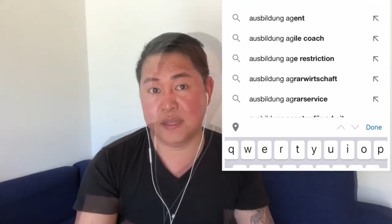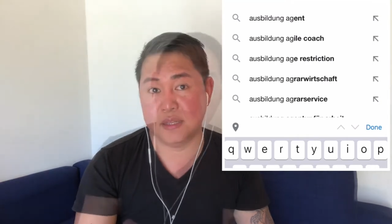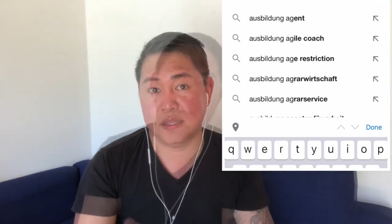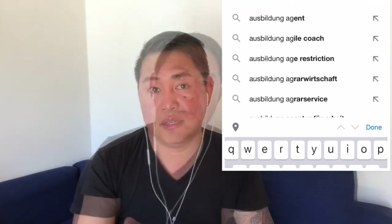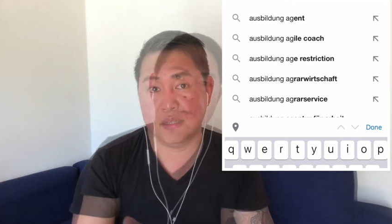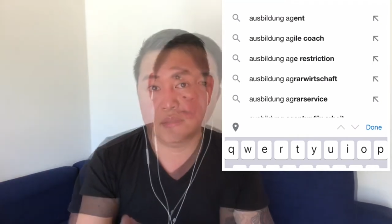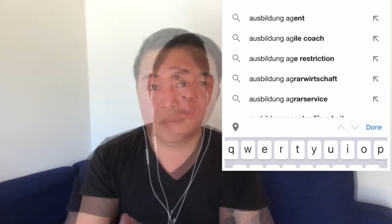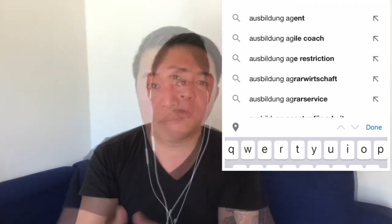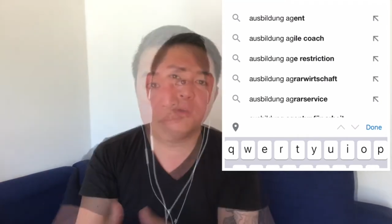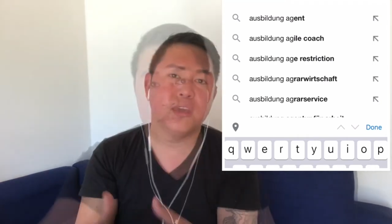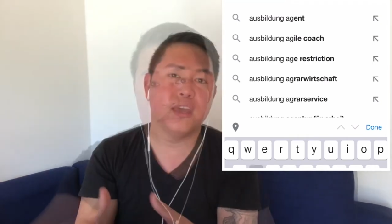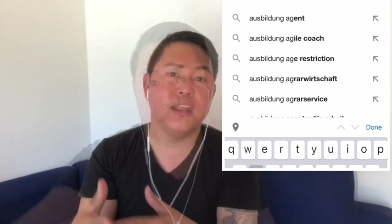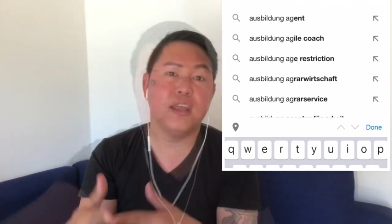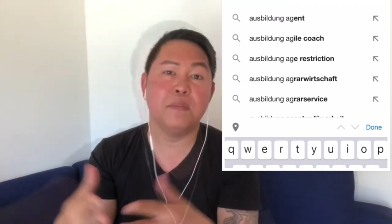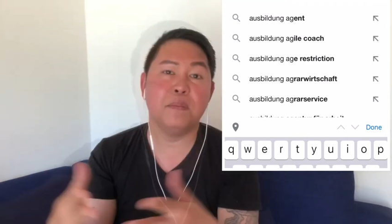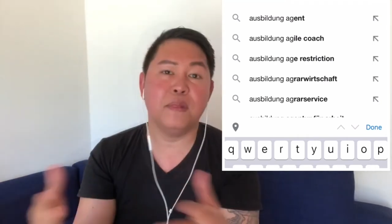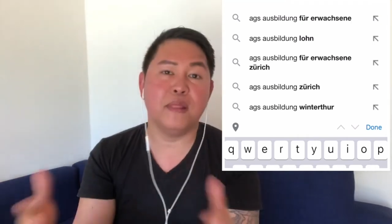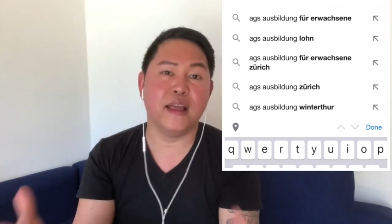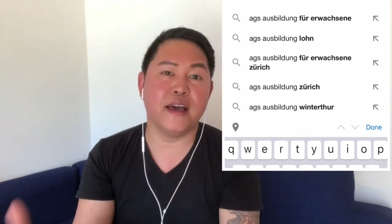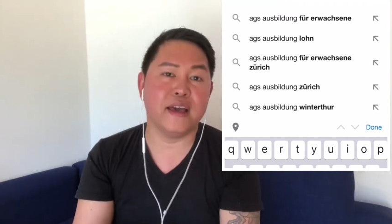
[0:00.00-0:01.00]
So you can
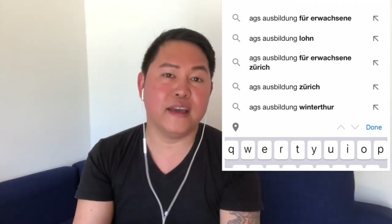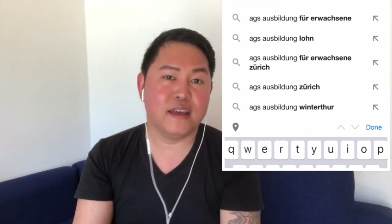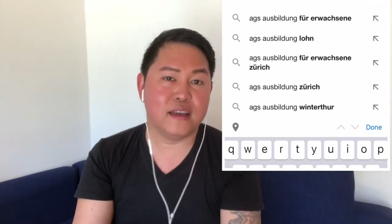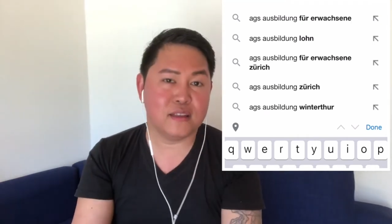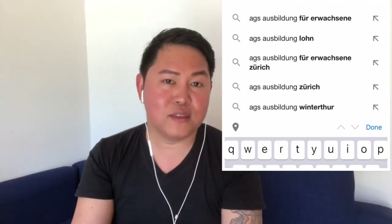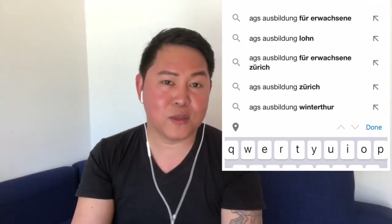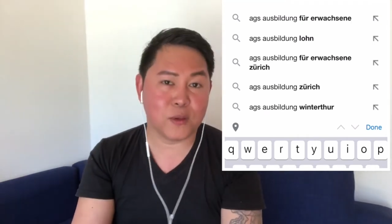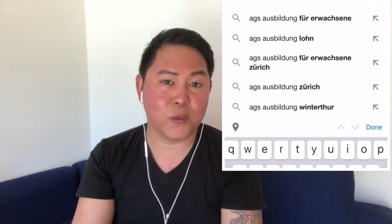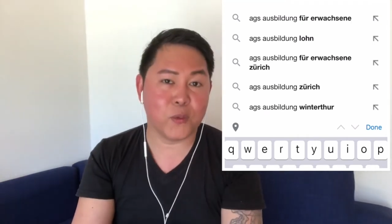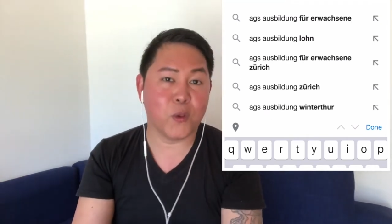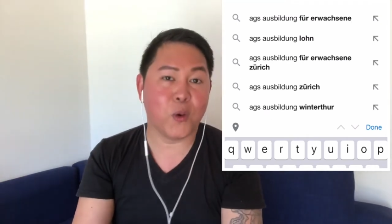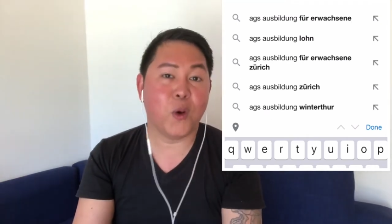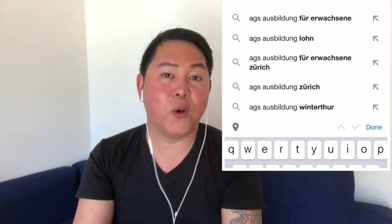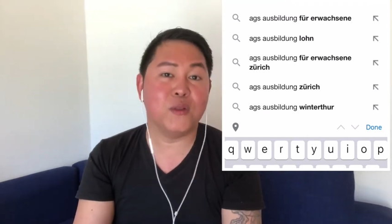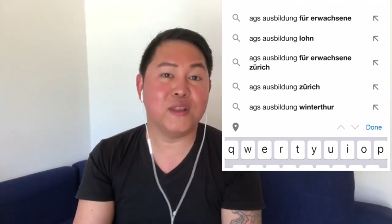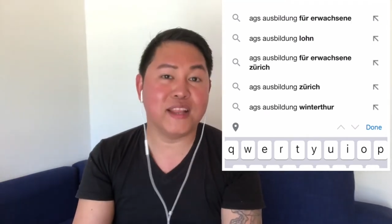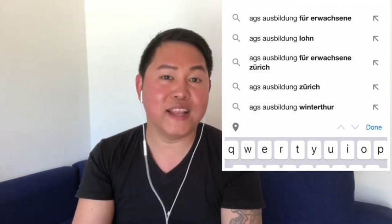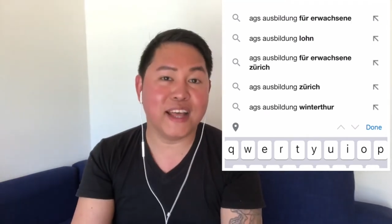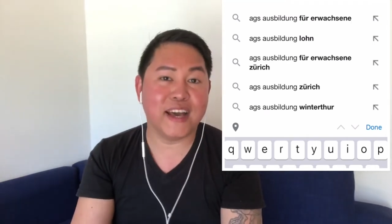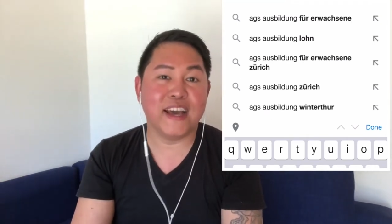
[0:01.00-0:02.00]
apply it through
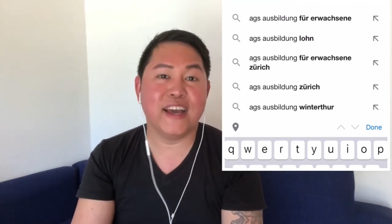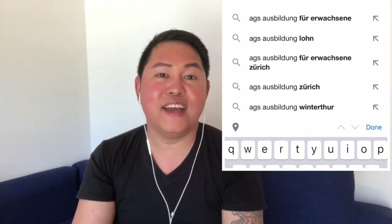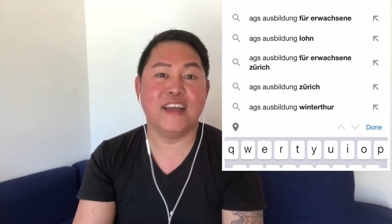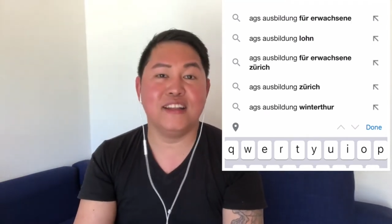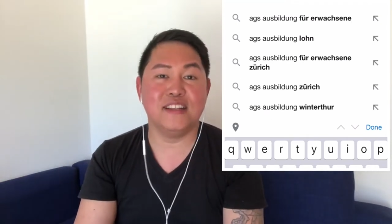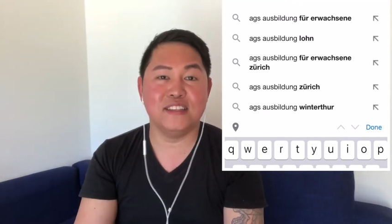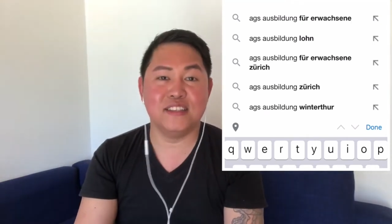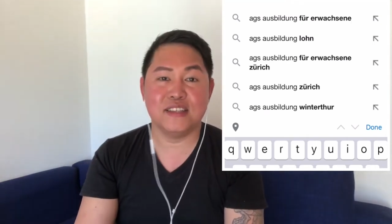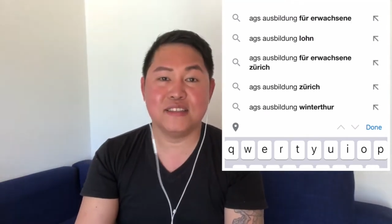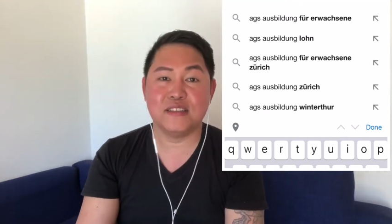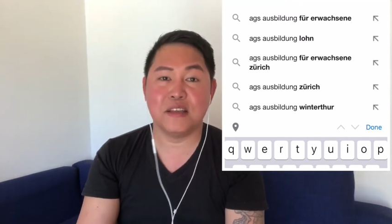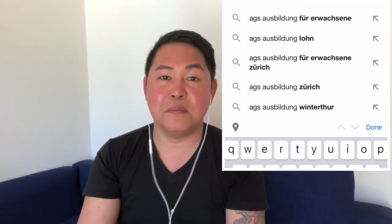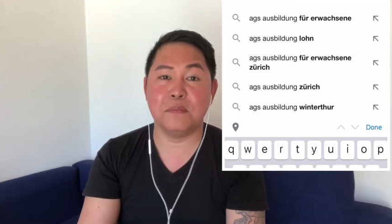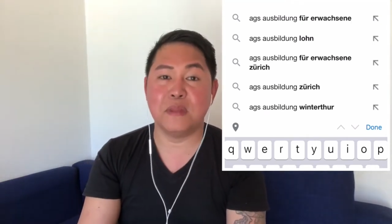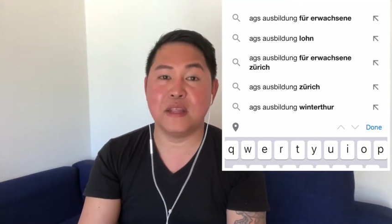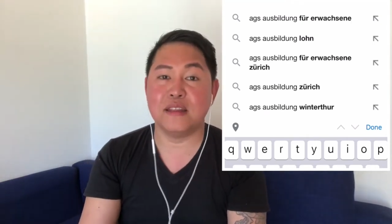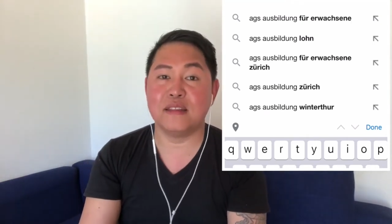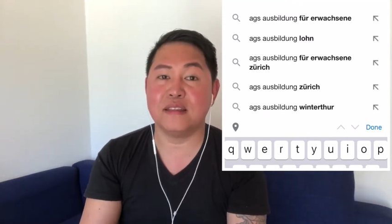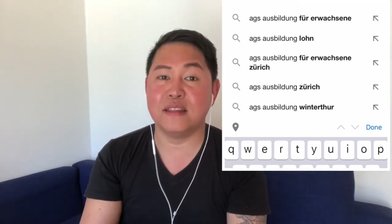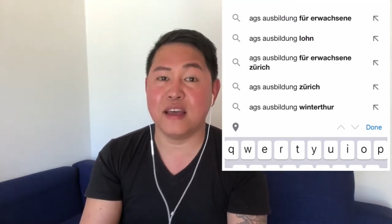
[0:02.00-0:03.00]
online. Just
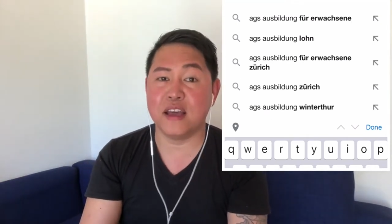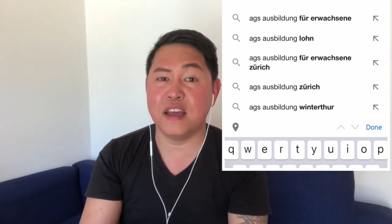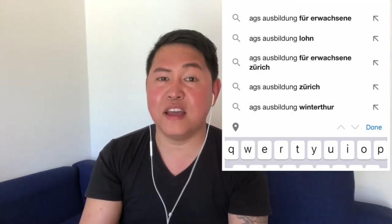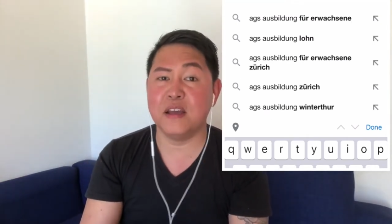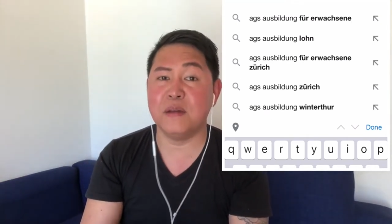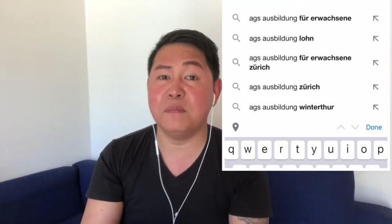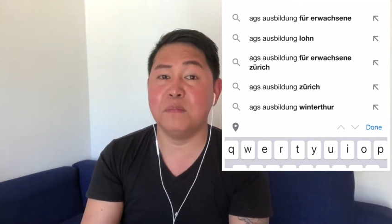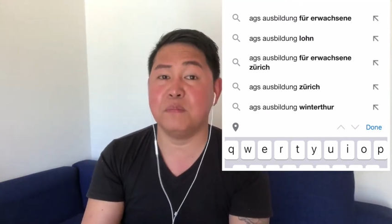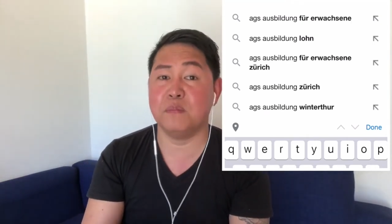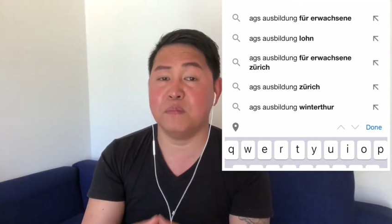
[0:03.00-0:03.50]
simply type